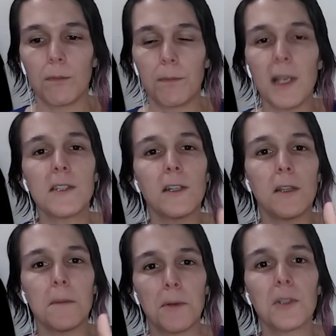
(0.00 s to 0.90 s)

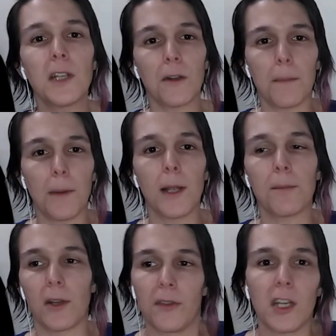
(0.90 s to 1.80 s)
basically put down a
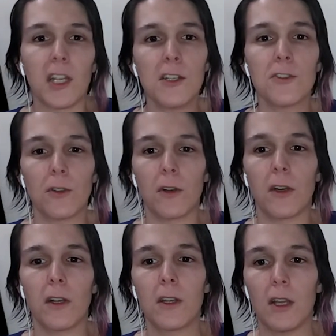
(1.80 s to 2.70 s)
pipeline that he
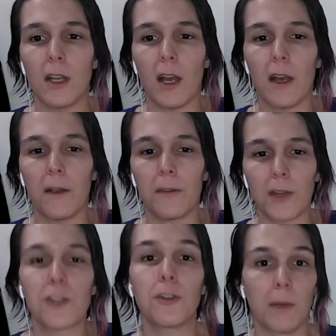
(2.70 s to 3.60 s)
saw as
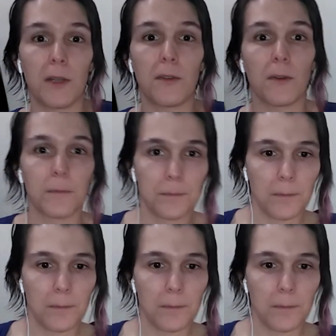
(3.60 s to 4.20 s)
detrimental,